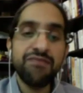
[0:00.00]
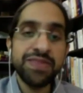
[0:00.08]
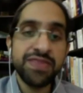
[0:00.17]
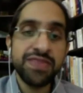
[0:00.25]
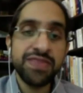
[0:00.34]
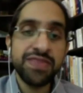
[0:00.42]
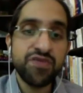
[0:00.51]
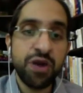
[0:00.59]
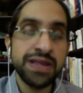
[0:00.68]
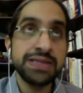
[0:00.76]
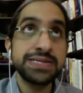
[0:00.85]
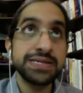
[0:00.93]
been this
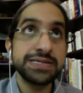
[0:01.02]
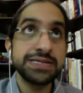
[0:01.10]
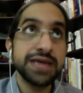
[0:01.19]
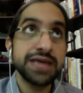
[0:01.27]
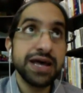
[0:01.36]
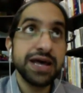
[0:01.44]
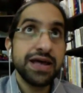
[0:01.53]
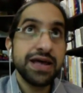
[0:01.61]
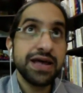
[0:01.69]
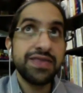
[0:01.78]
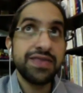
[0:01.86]
dominant since the